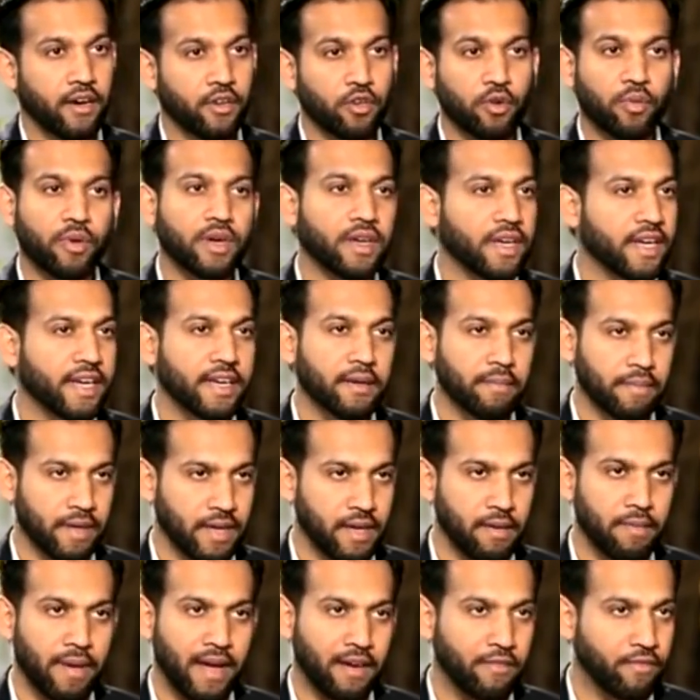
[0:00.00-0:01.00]
you would need a
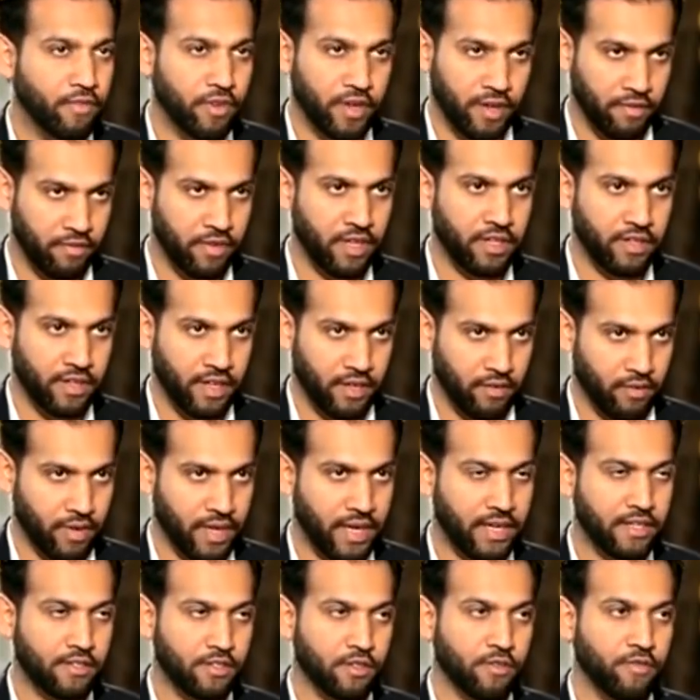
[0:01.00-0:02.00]
middleman for everything,
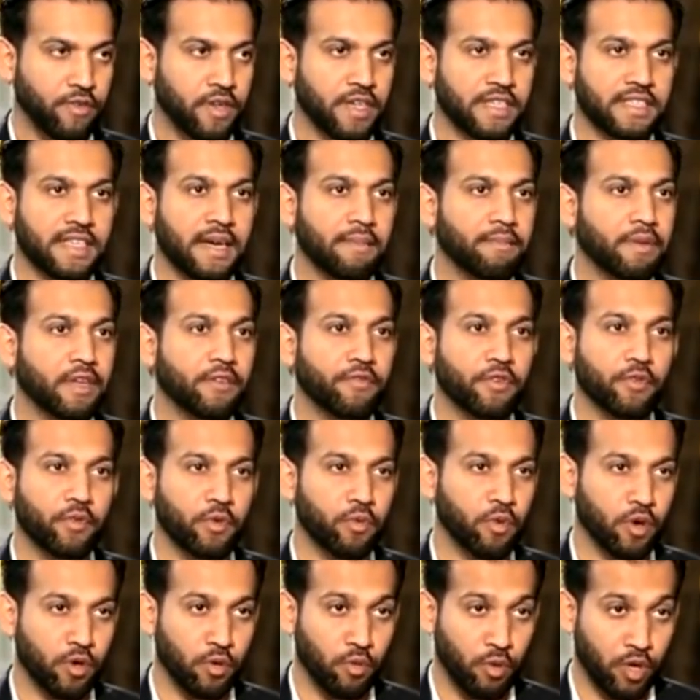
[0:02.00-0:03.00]
right? So for example, if you
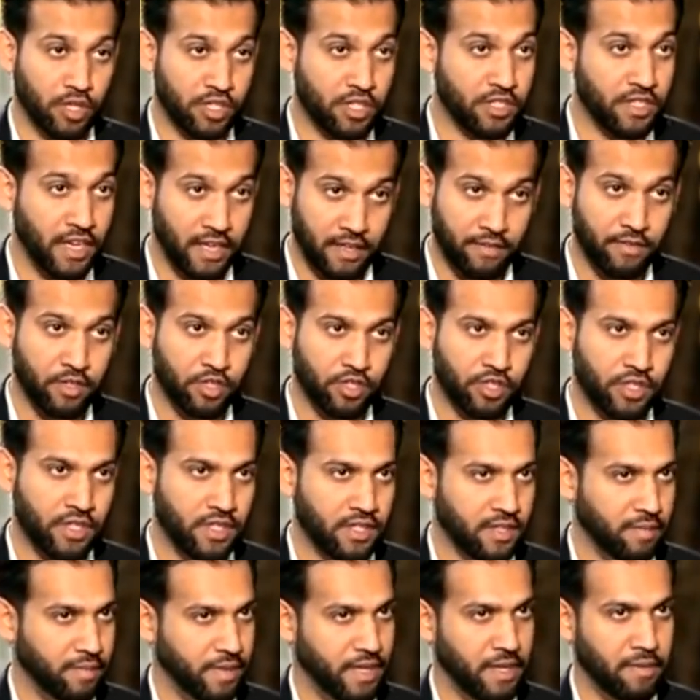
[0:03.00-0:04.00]
would want to watch
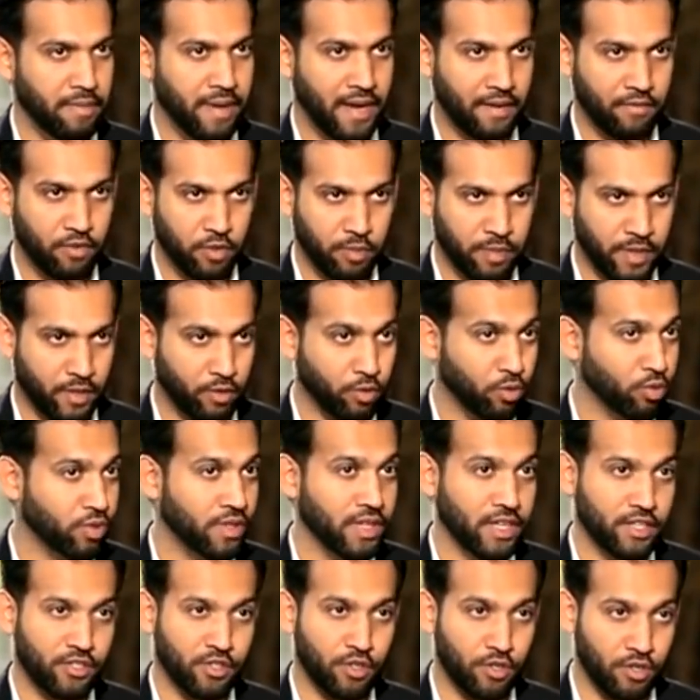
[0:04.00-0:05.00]
television, the middleman would be
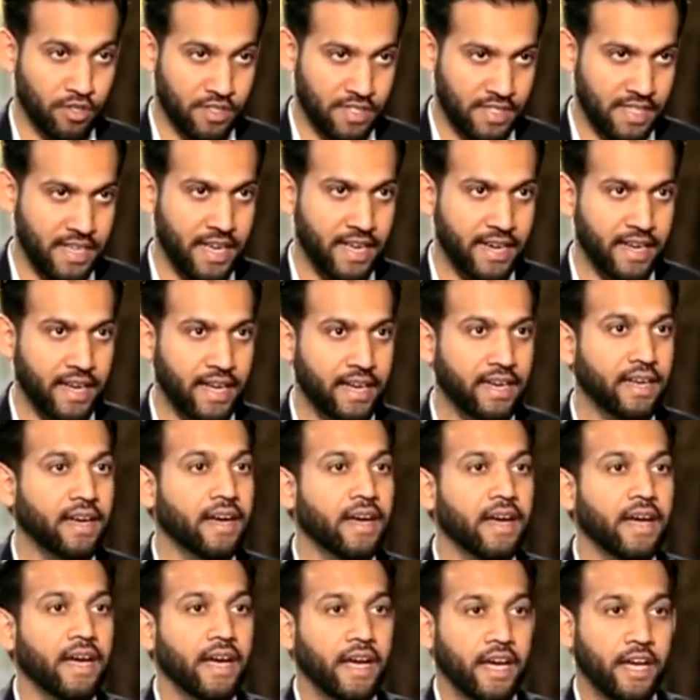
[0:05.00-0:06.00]
Doordarshan or CNN.
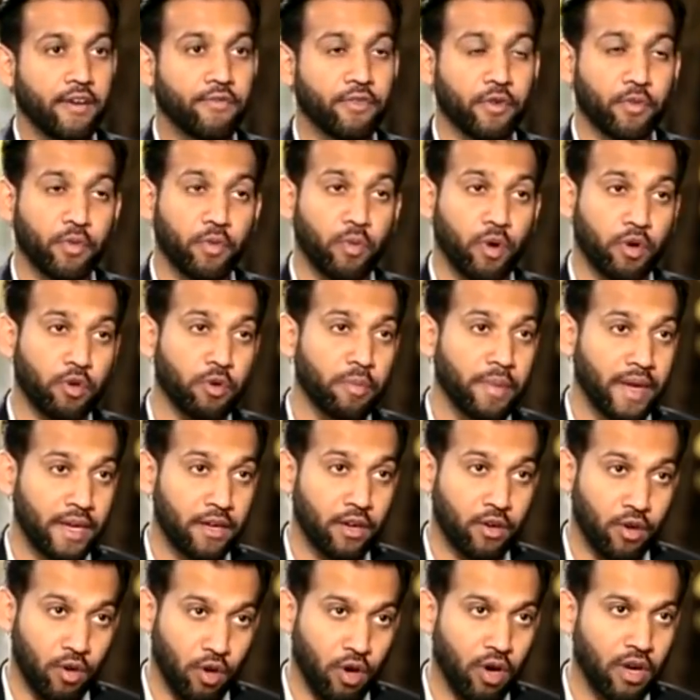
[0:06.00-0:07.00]
If you would want to make
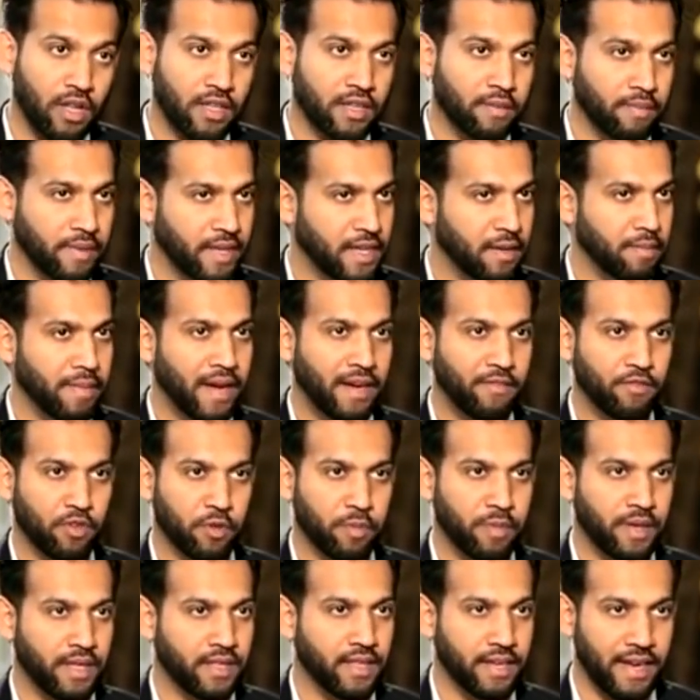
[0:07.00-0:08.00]
a call, the middleman
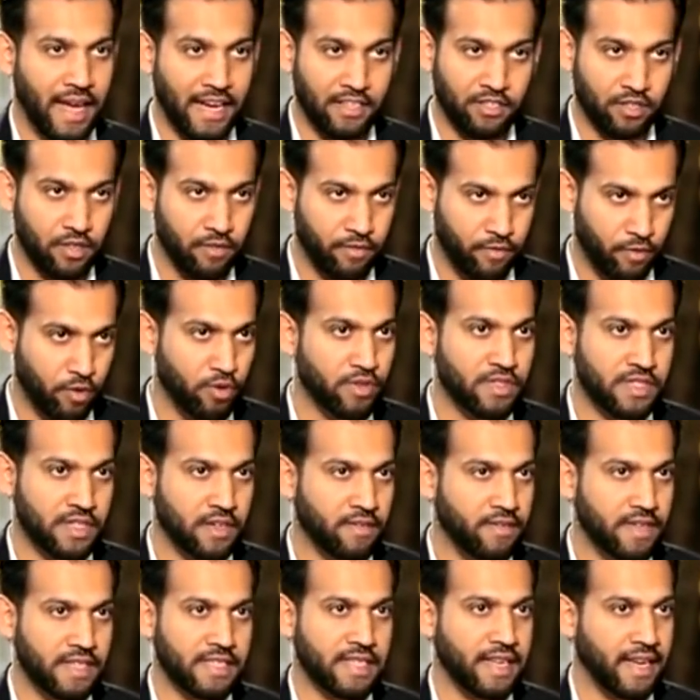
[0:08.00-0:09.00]
would be the national phone
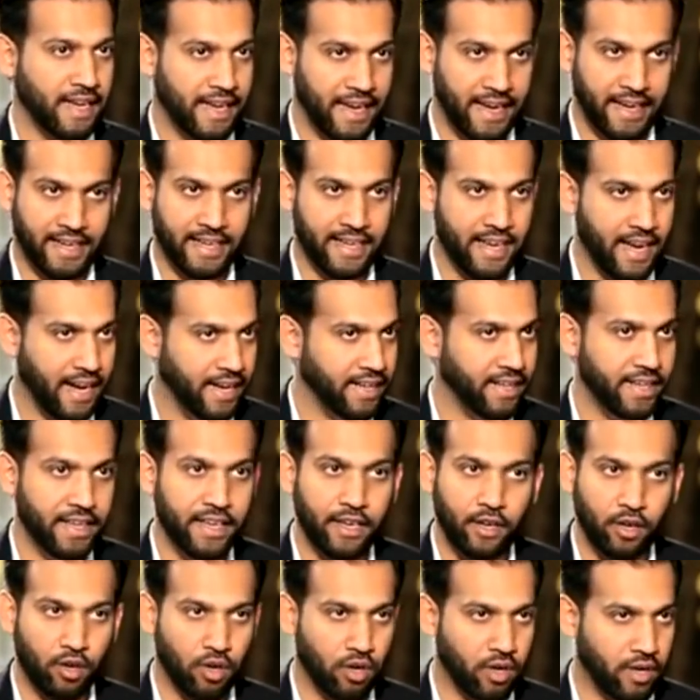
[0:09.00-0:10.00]
service like
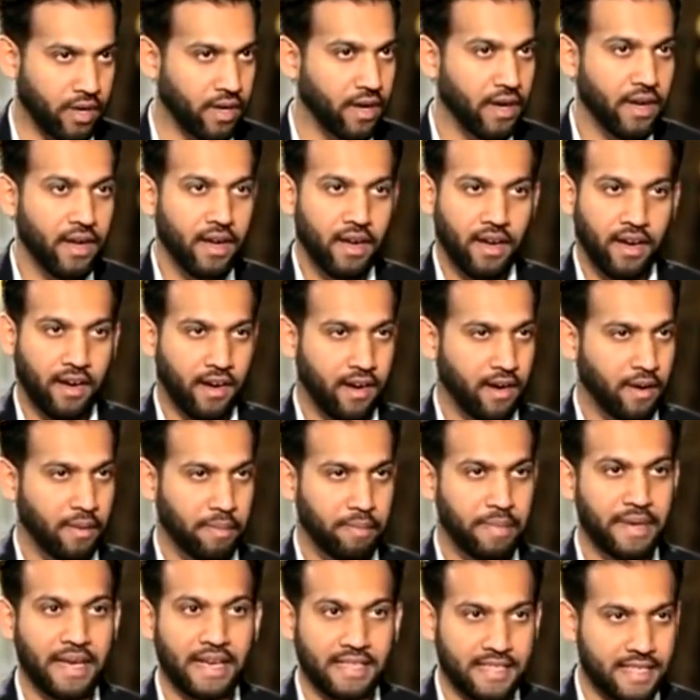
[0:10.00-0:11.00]
AT&T or
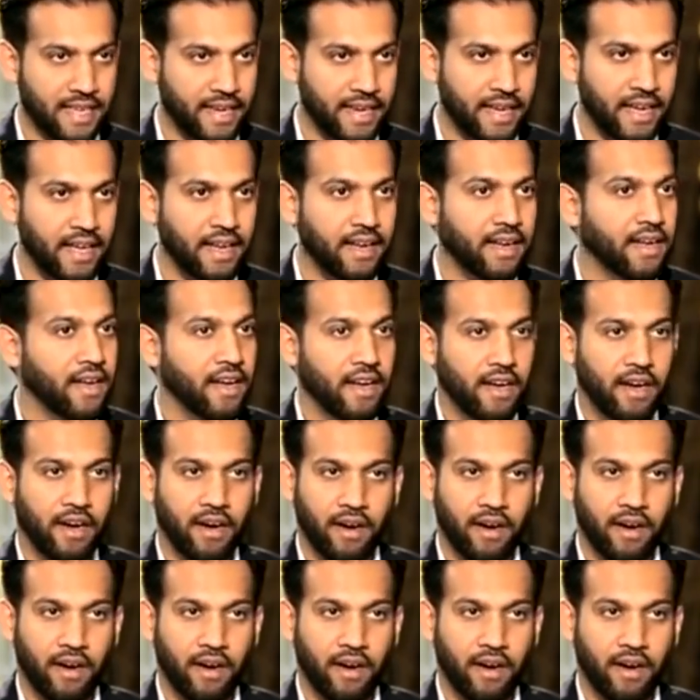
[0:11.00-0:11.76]
BSNL